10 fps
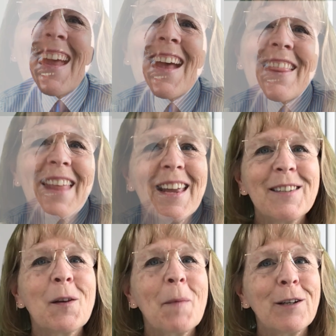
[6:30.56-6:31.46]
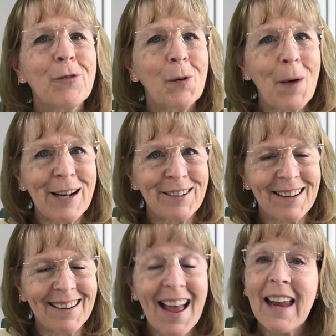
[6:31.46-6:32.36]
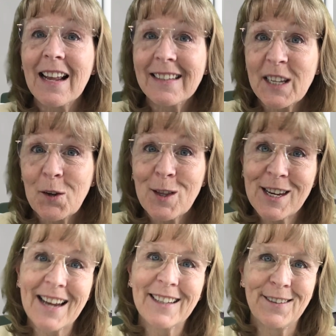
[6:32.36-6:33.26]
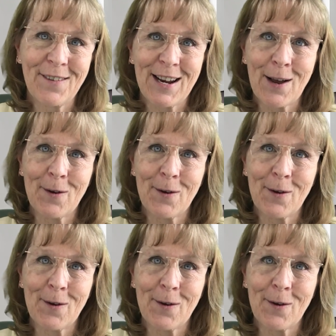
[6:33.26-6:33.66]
Thanks so much for watching, and I'll see you in the next video.